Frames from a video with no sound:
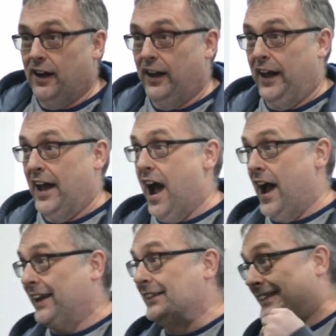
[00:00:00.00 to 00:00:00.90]

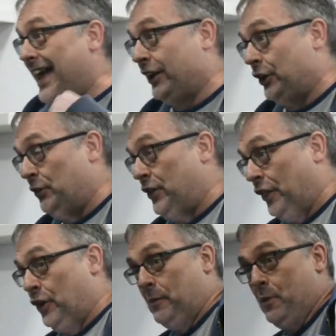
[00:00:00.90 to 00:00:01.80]
I can tell you
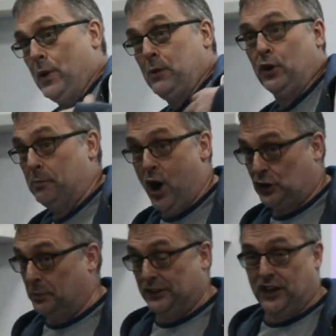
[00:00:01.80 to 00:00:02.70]
that we wouldn't
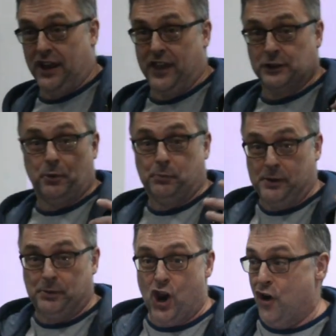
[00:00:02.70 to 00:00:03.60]
possibly say this, but
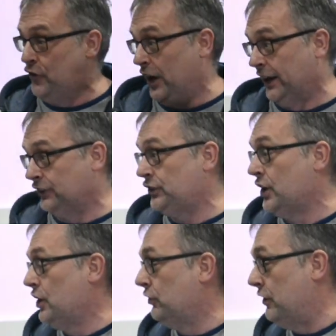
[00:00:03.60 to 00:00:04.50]
people in our village
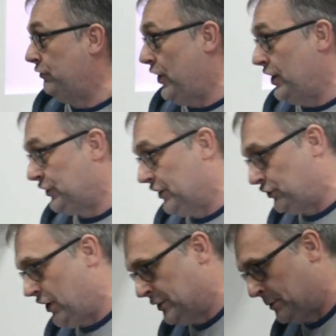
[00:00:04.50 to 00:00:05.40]
refer to this
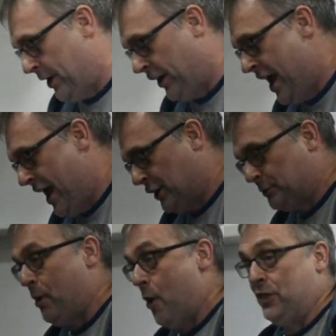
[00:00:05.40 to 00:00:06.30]
gentleman as
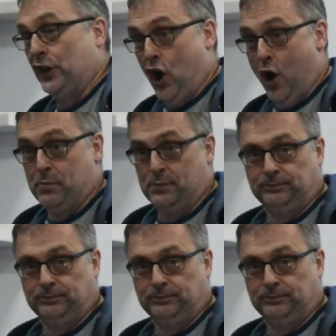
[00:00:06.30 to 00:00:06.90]
Bob the Gob.